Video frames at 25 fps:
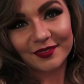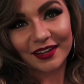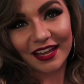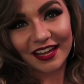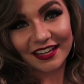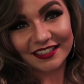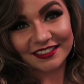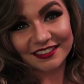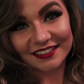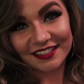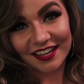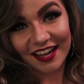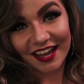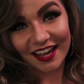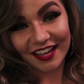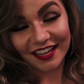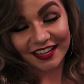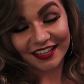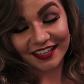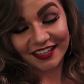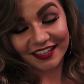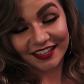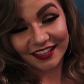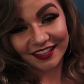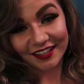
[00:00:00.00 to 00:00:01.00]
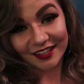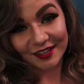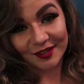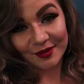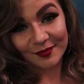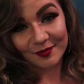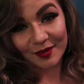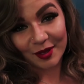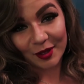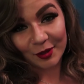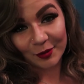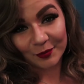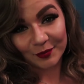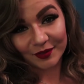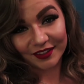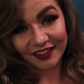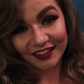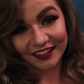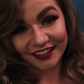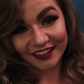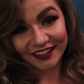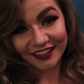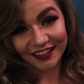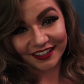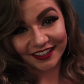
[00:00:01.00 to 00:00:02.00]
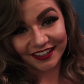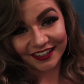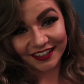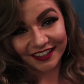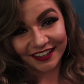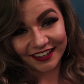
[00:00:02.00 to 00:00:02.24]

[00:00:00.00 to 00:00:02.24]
Last night in Melbourne.